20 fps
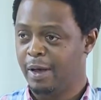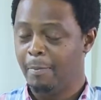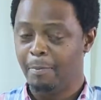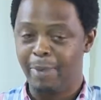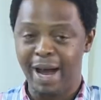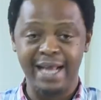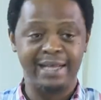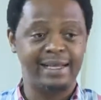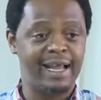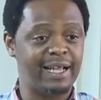
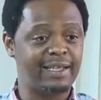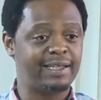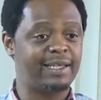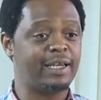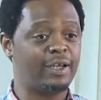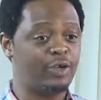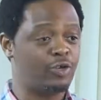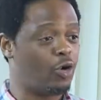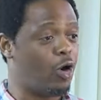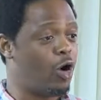Bad
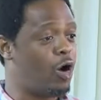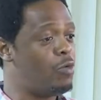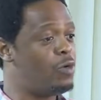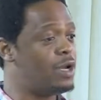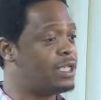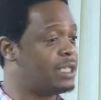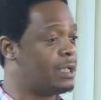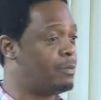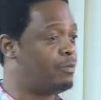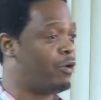dancing is
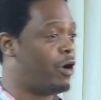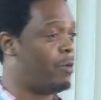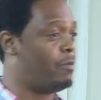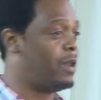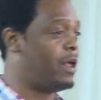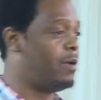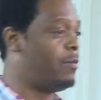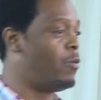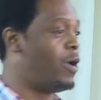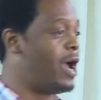always a
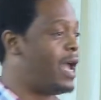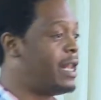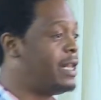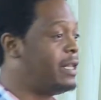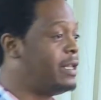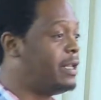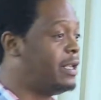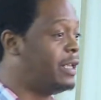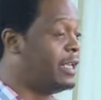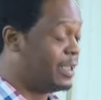problem
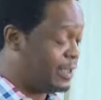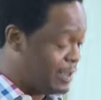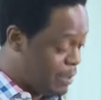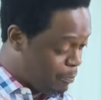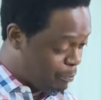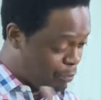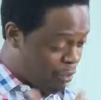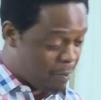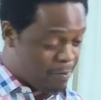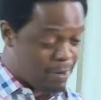is
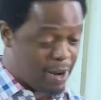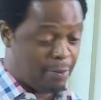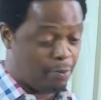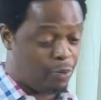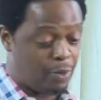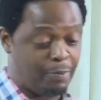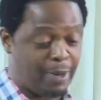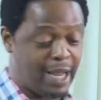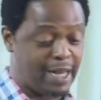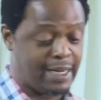
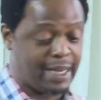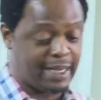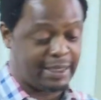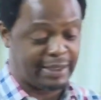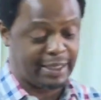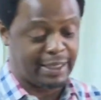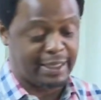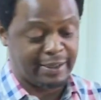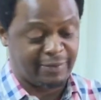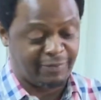
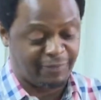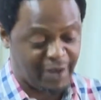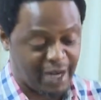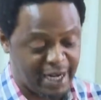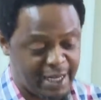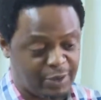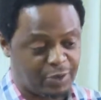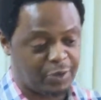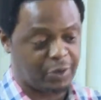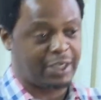
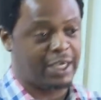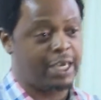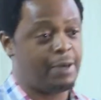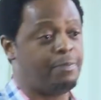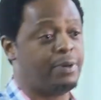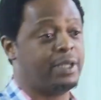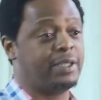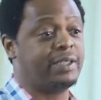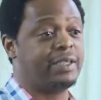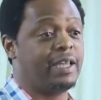failing to keep
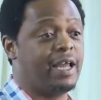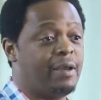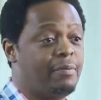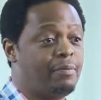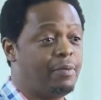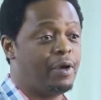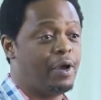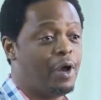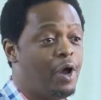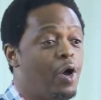in step
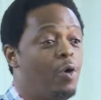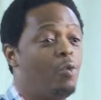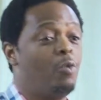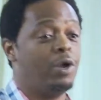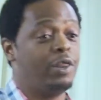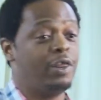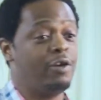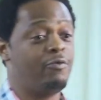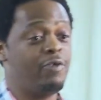with the